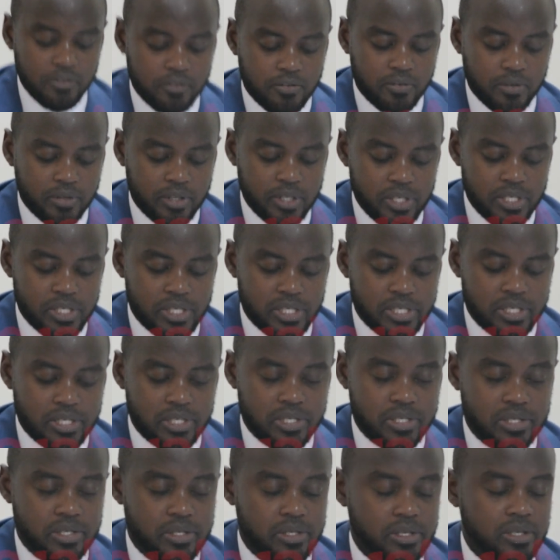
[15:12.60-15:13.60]
for
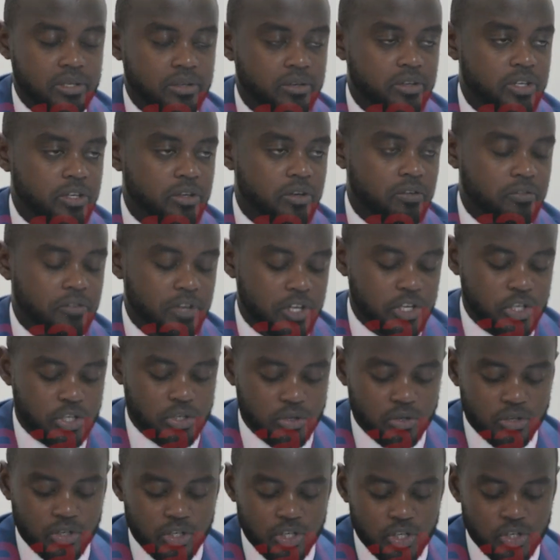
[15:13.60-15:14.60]
this
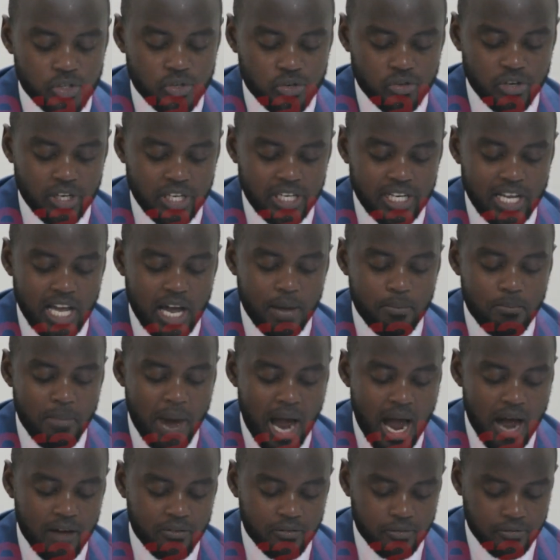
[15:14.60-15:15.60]
renovation is already
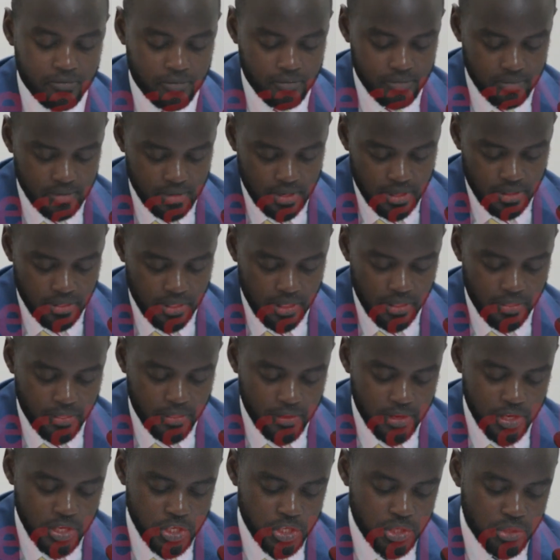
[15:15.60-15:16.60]
above the
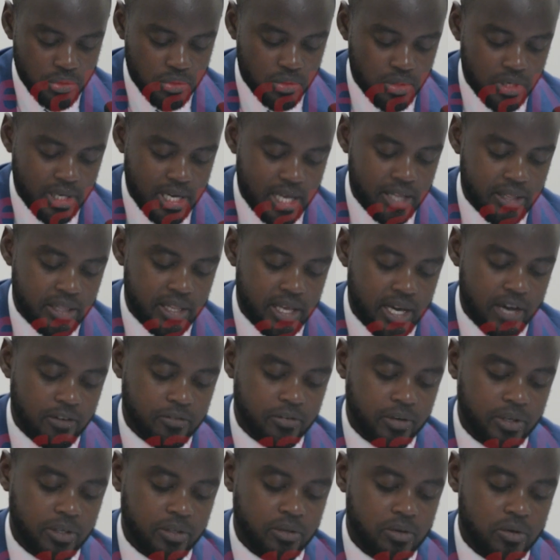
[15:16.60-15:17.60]
threshold and
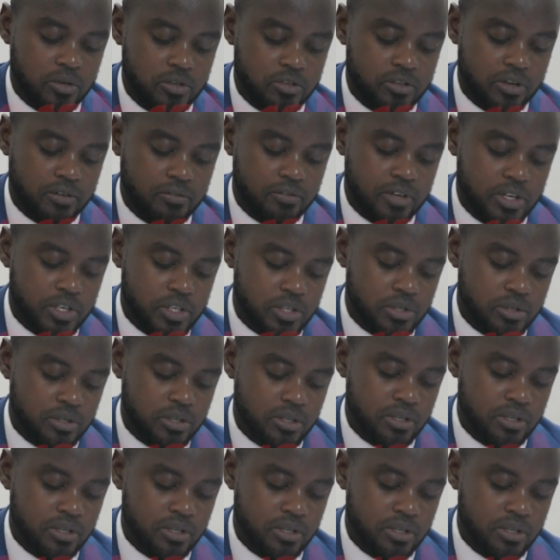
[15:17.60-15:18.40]
therefore in contravention